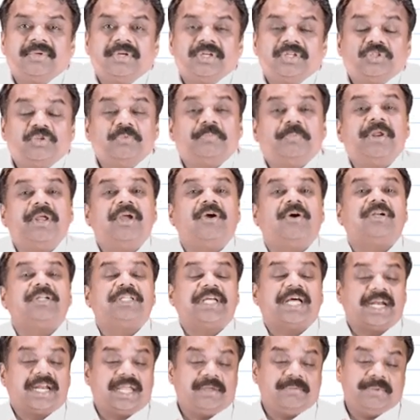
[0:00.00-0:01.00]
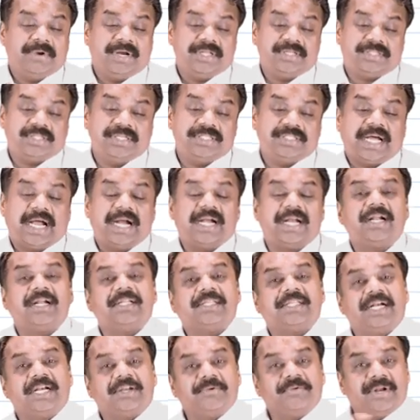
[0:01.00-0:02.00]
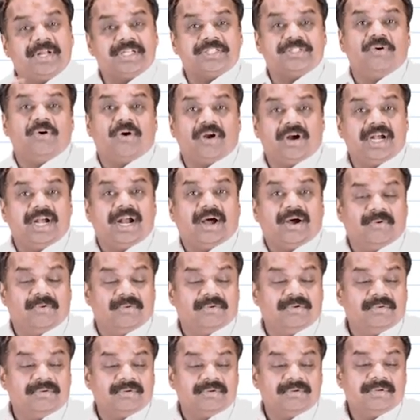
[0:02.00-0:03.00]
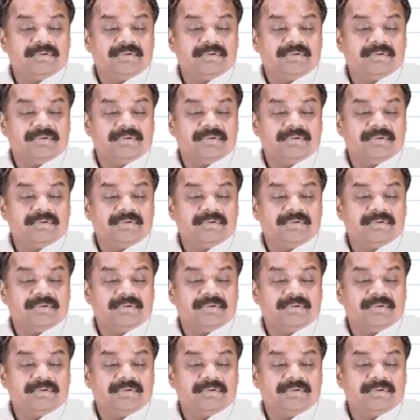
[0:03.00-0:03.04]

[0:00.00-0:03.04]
Supreme Court's argument is, since Article 31 has gone now,